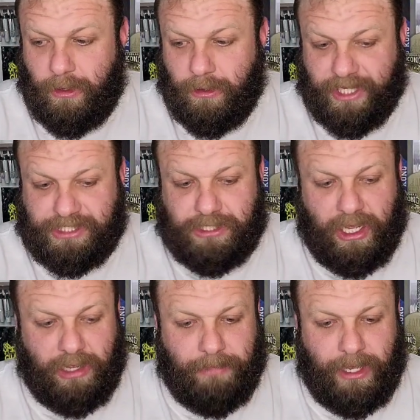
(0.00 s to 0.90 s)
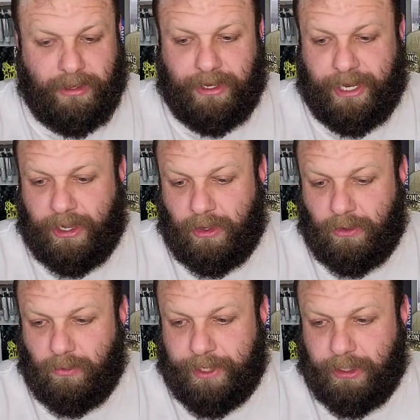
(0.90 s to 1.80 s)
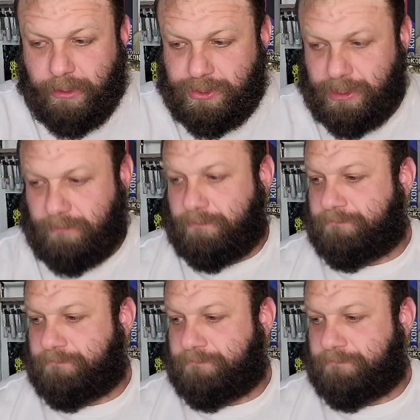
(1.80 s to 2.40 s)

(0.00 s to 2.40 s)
Let's talk about how we close them.